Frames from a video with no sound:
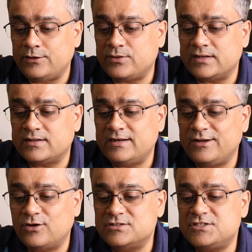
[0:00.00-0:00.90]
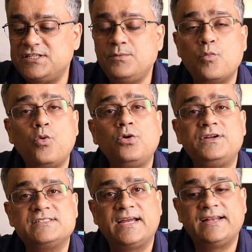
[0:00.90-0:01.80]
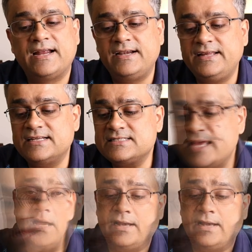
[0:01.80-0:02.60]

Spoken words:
you can click on see more design ideas,